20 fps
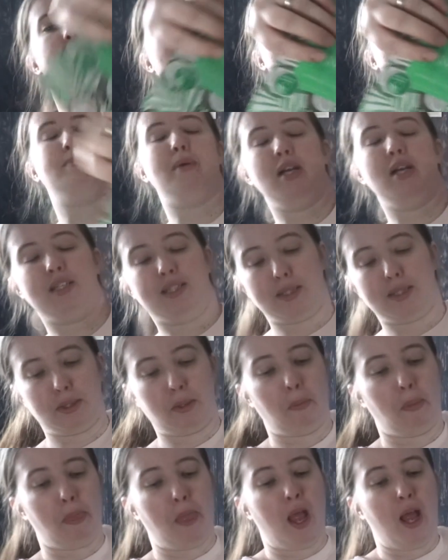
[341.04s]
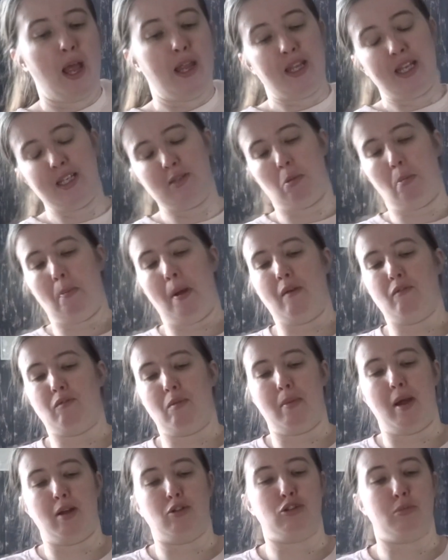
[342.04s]
face masks. These were a pound
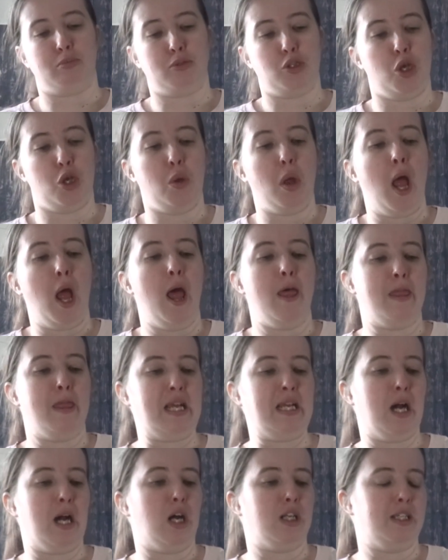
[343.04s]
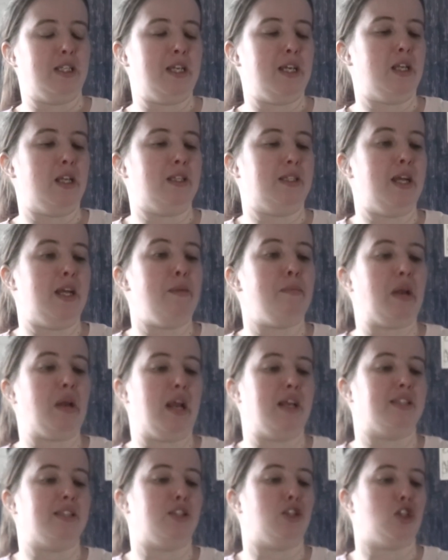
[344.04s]
from the pound shop too. These are deep
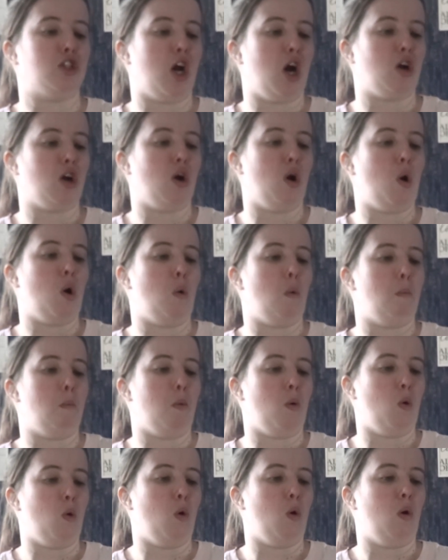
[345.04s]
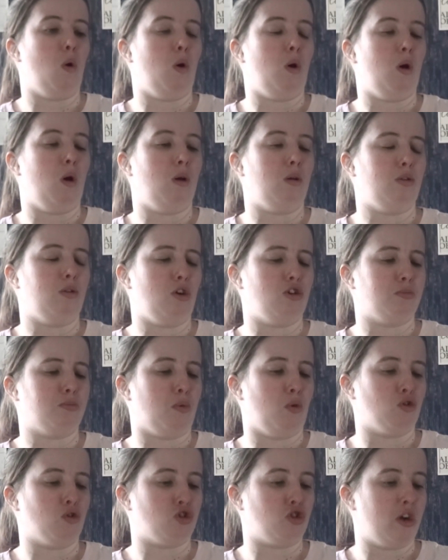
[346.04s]
cleansing charcoal pore, nose
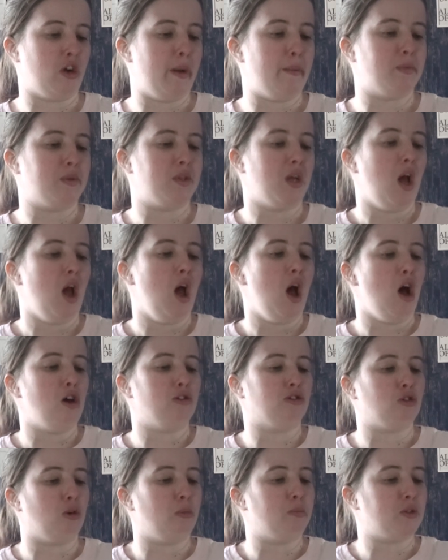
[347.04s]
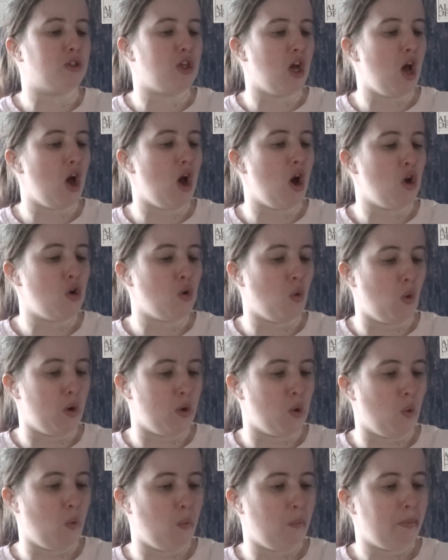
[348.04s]
pore strips, absorbs dirt and
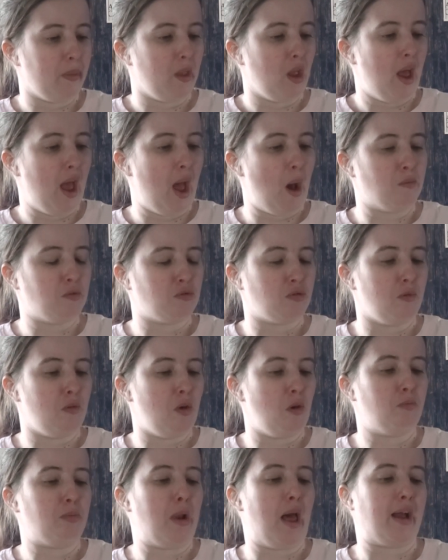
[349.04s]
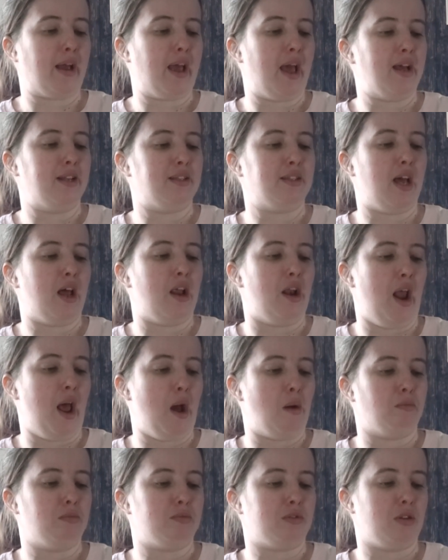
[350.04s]
oil, helps remove blackheads and
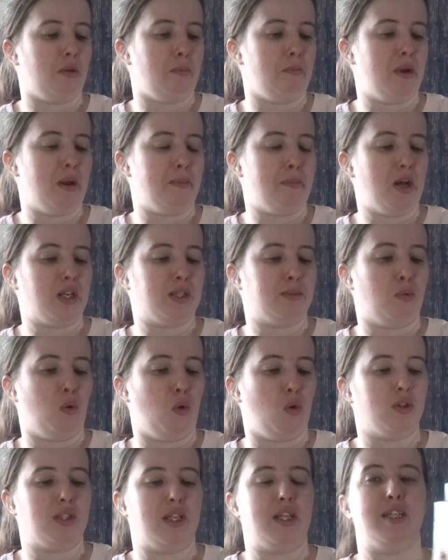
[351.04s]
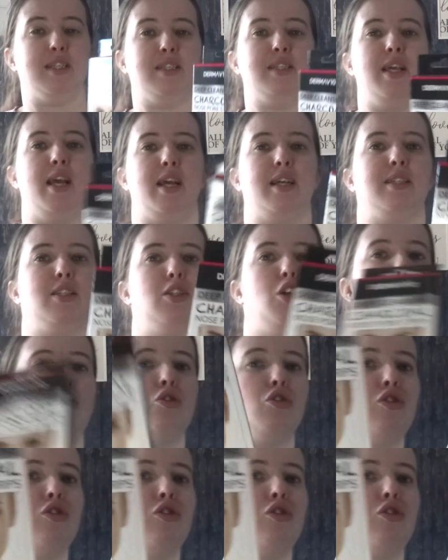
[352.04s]
helps minimise pores, and it's 6 nose